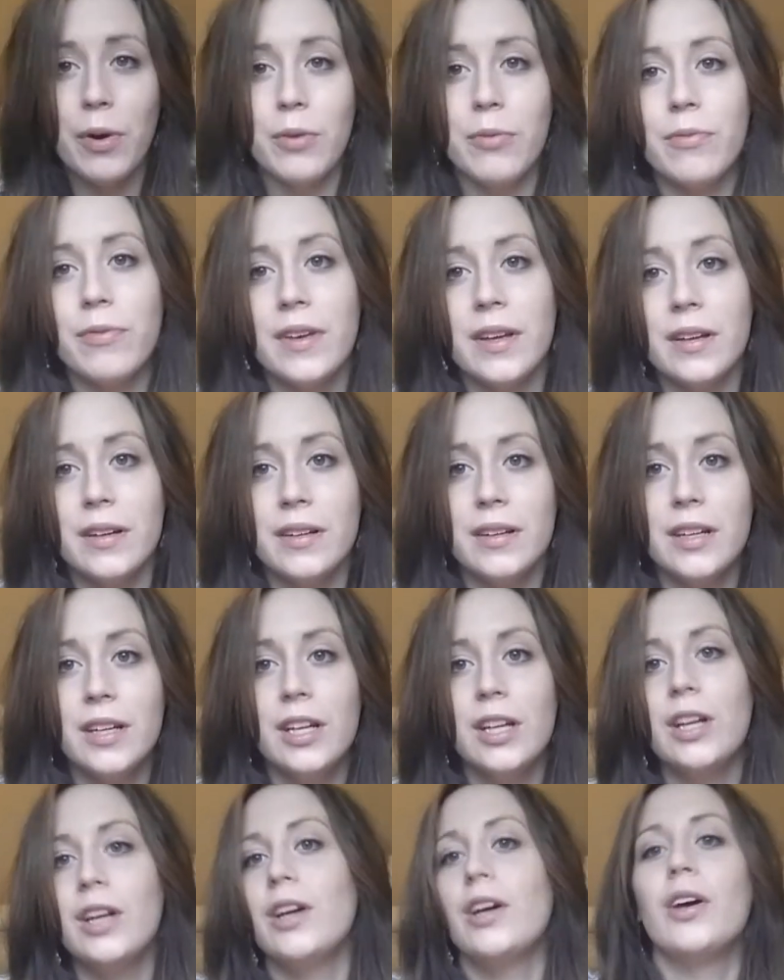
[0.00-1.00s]
won't feel
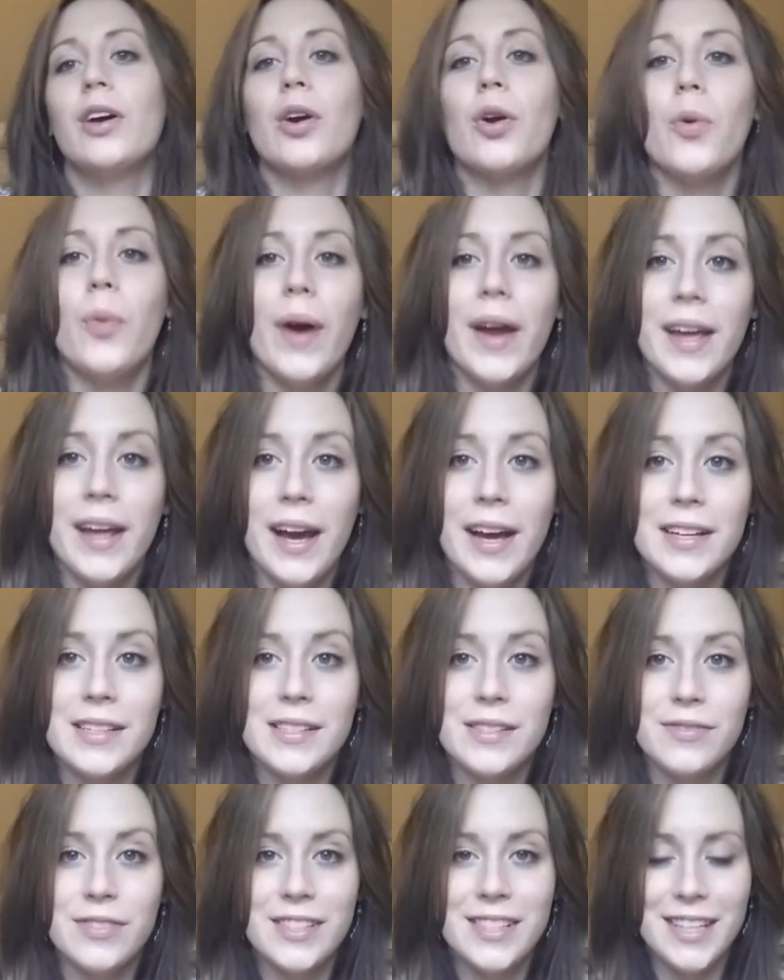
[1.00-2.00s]
quite
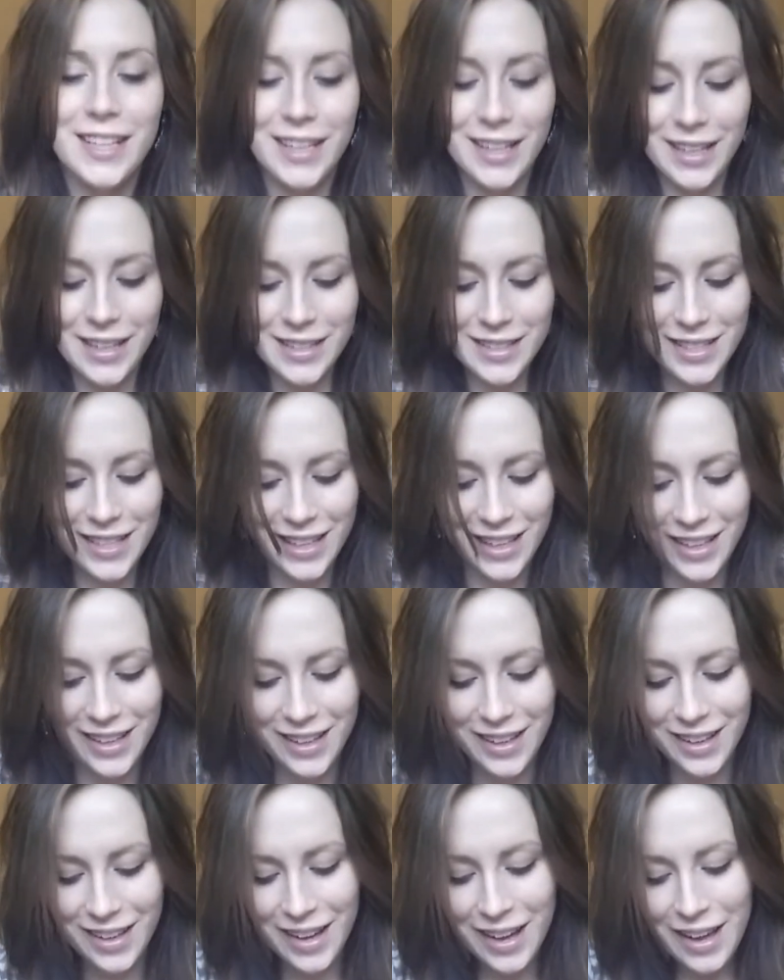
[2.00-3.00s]
as fatigued
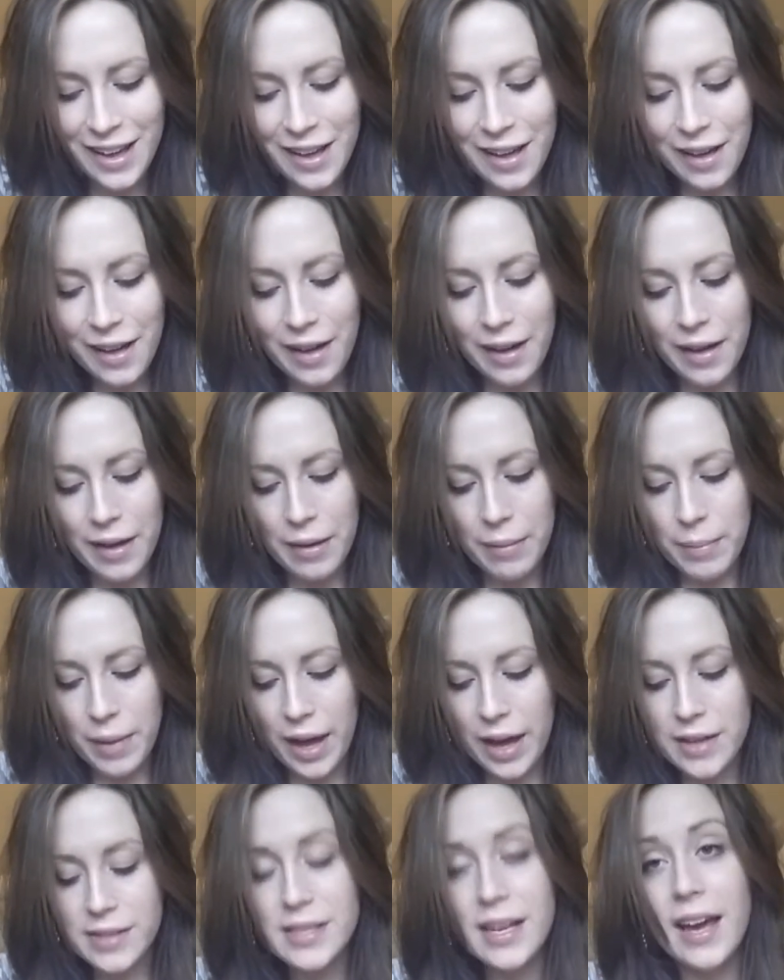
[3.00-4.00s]

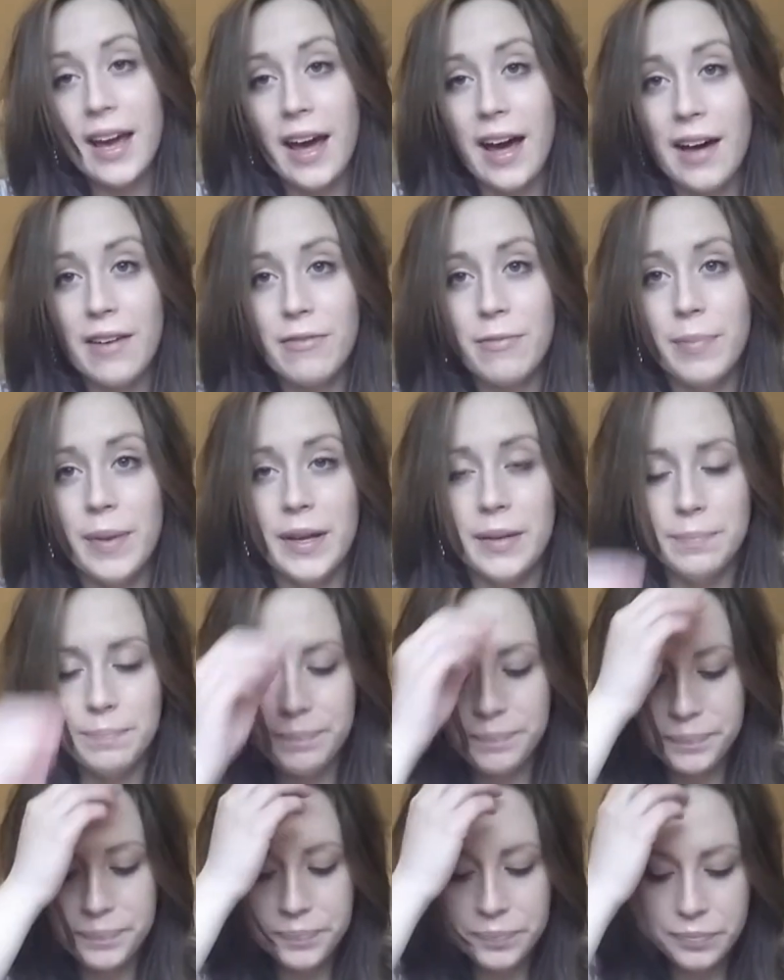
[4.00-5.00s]
as I have been.